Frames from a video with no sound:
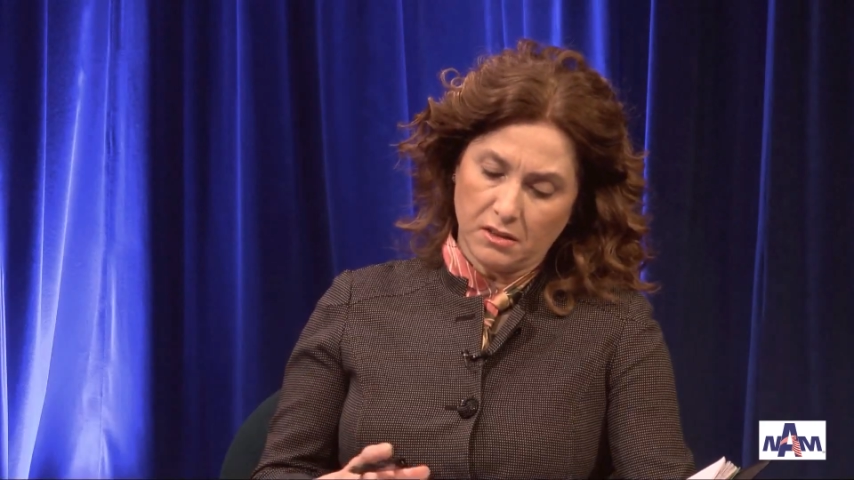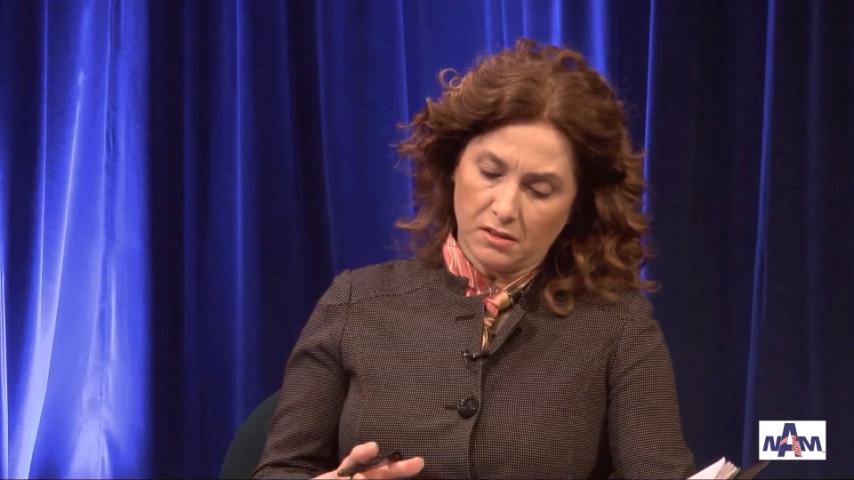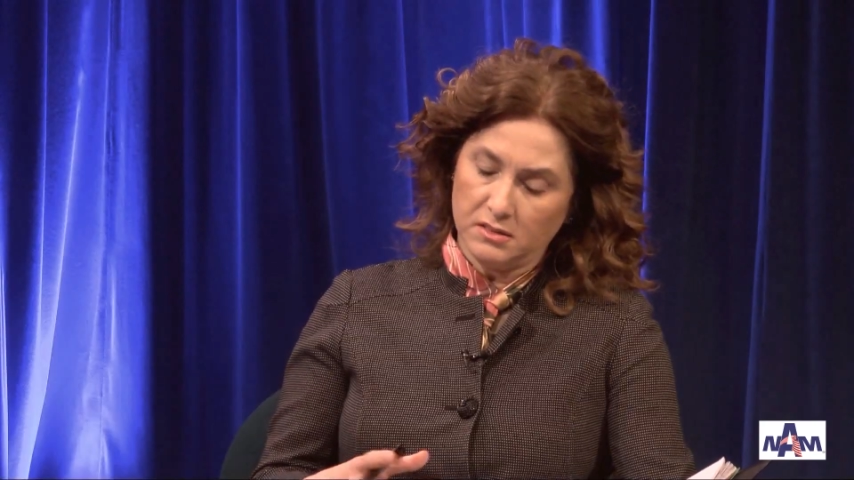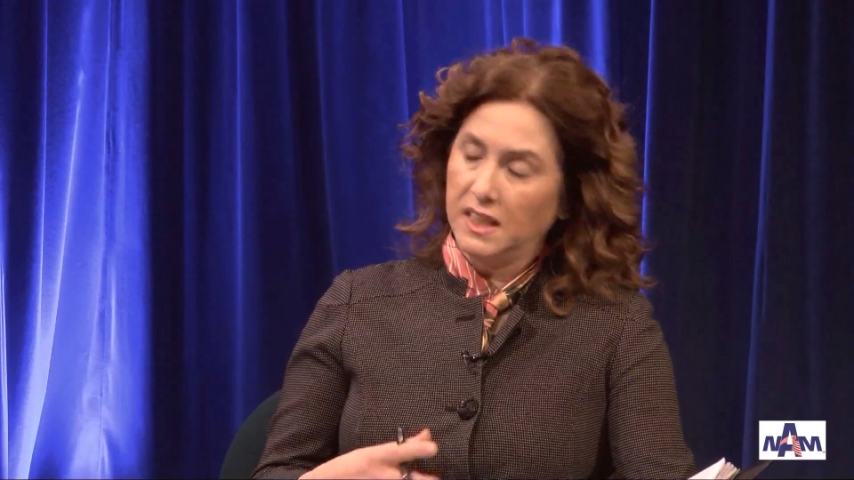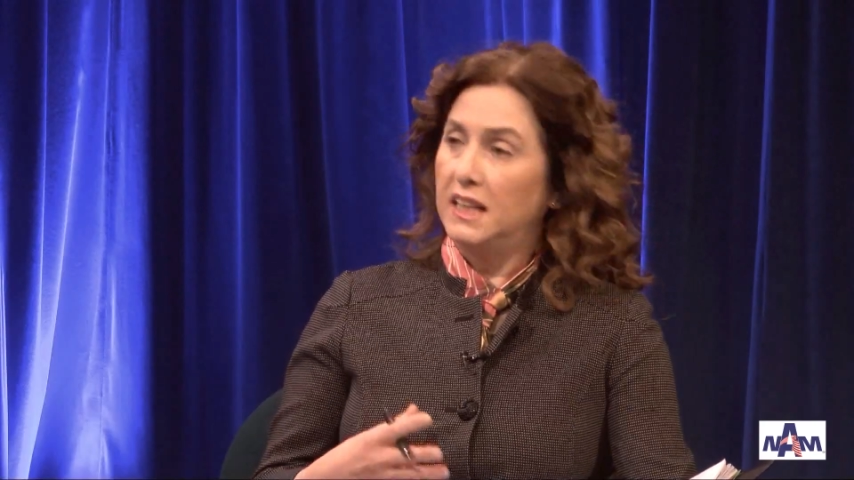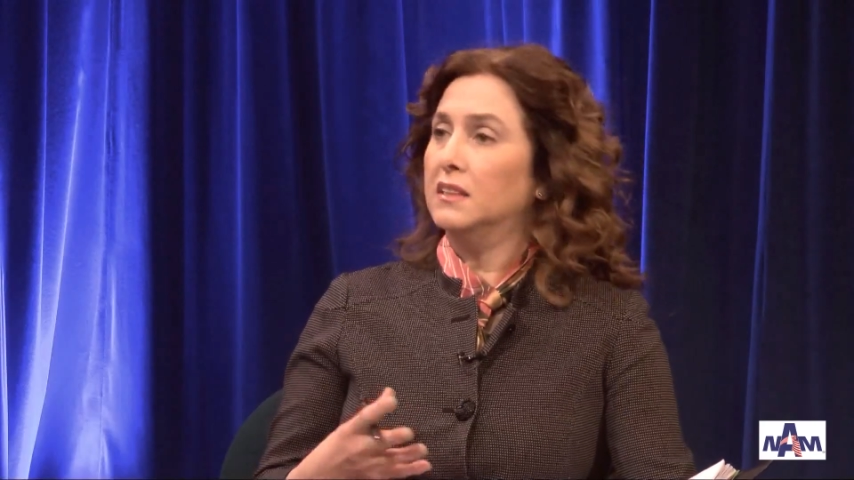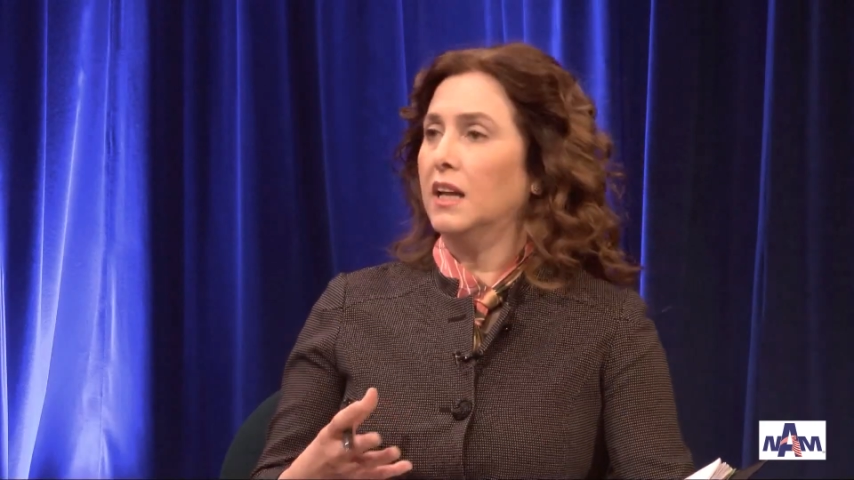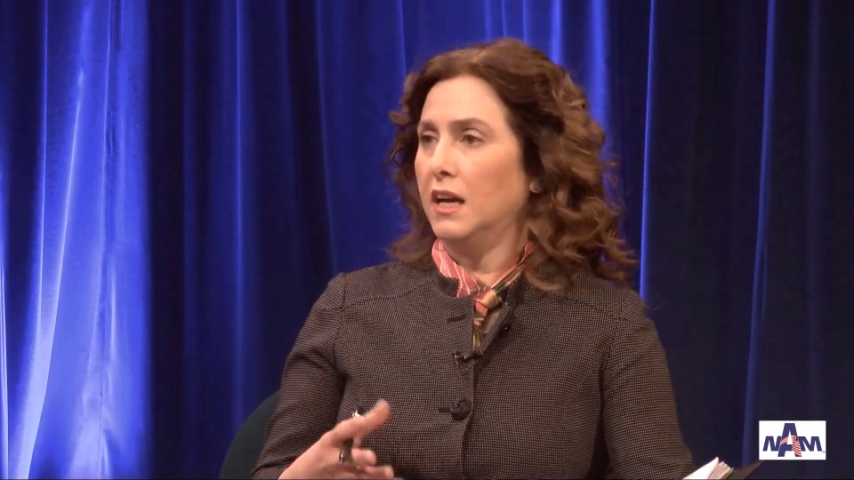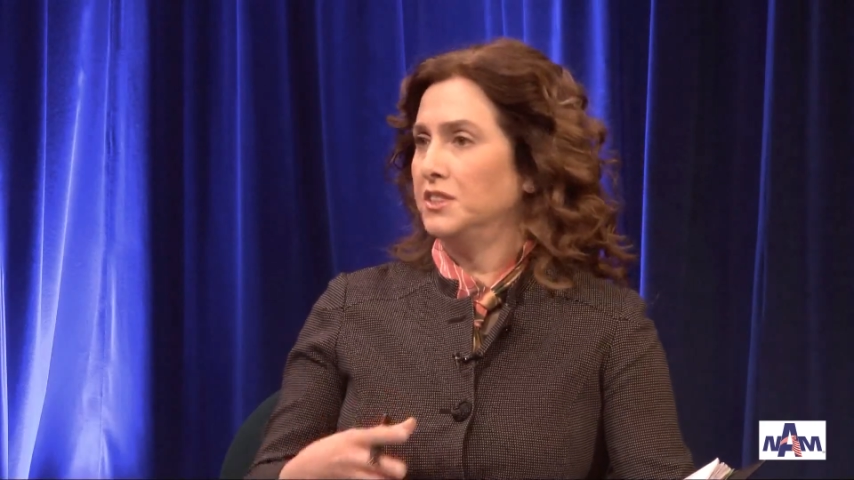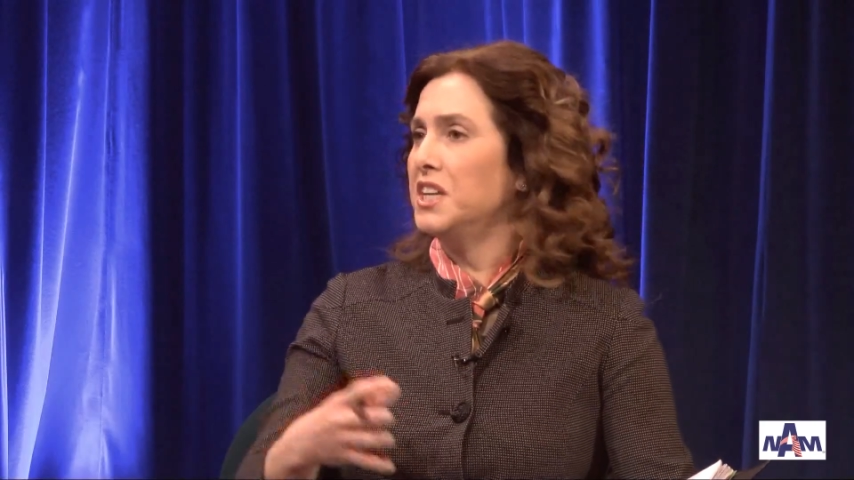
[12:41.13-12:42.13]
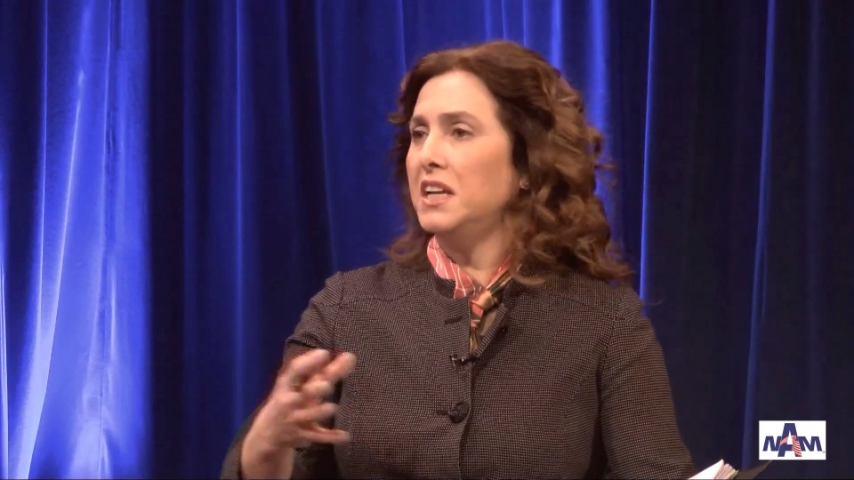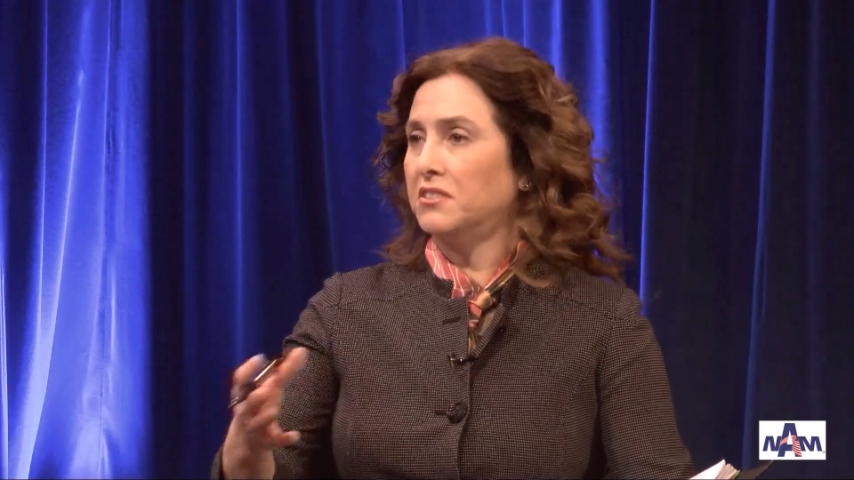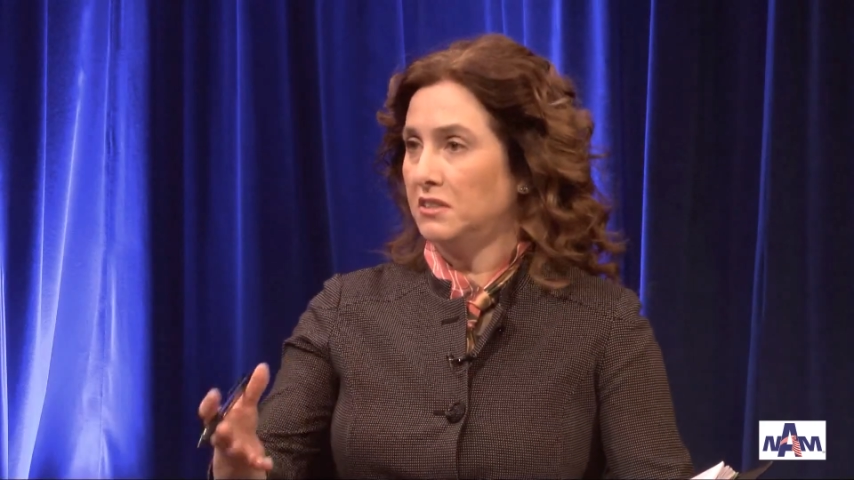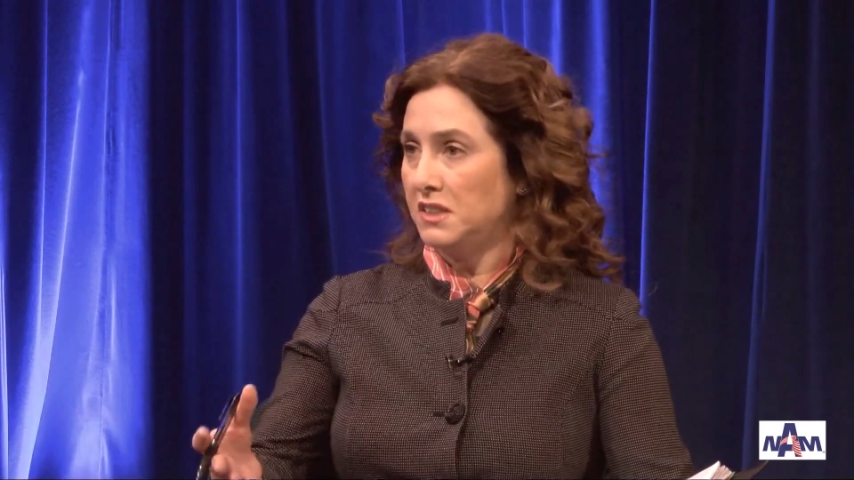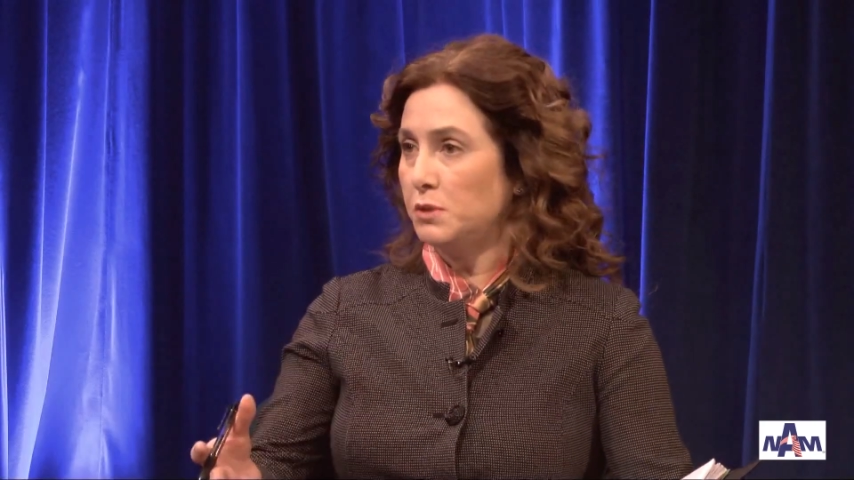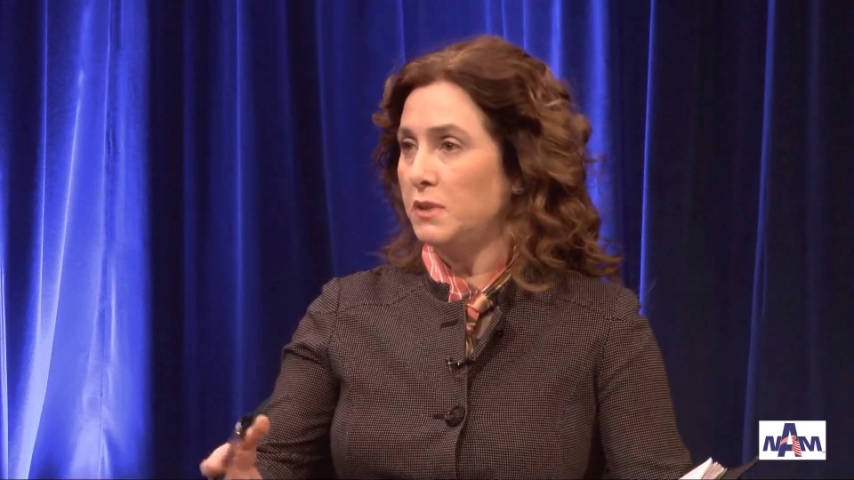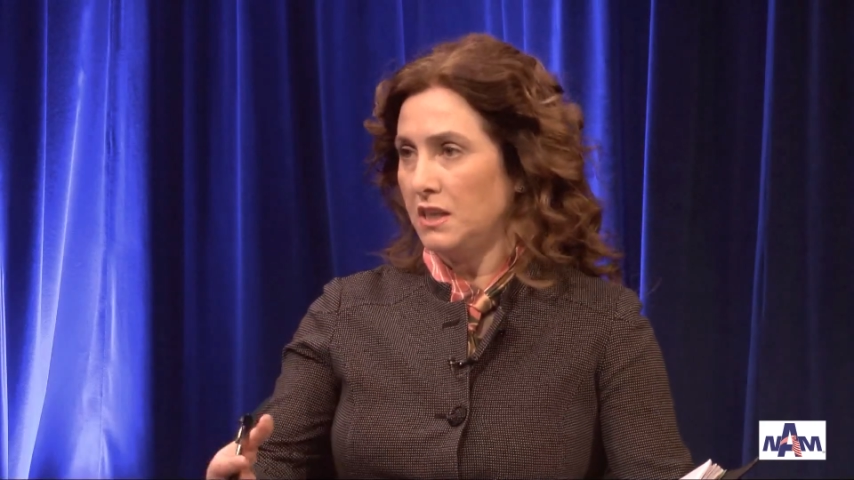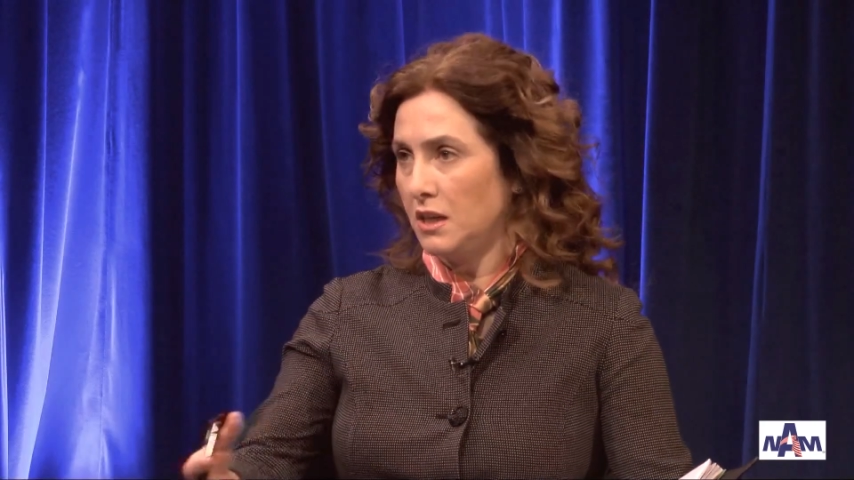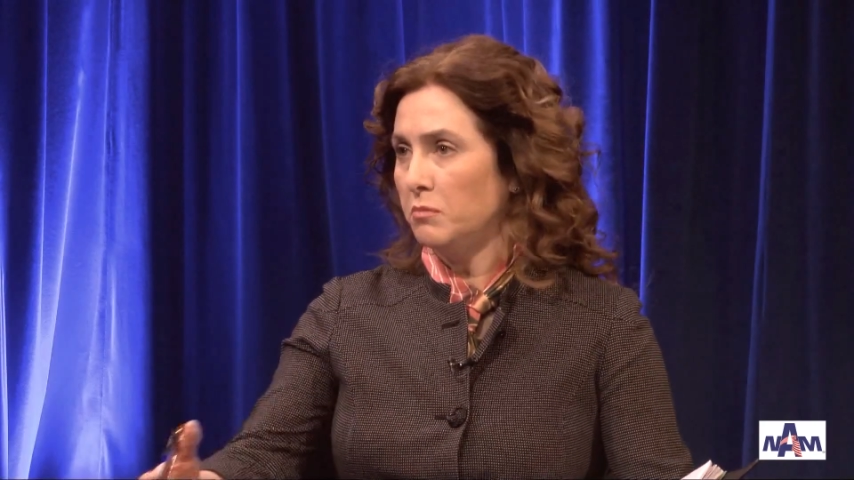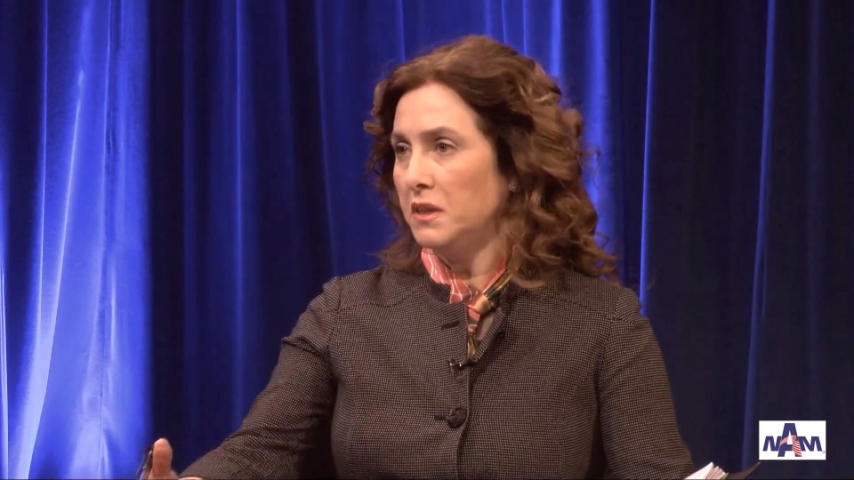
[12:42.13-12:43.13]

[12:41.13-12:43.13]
the deadline, generally speaking,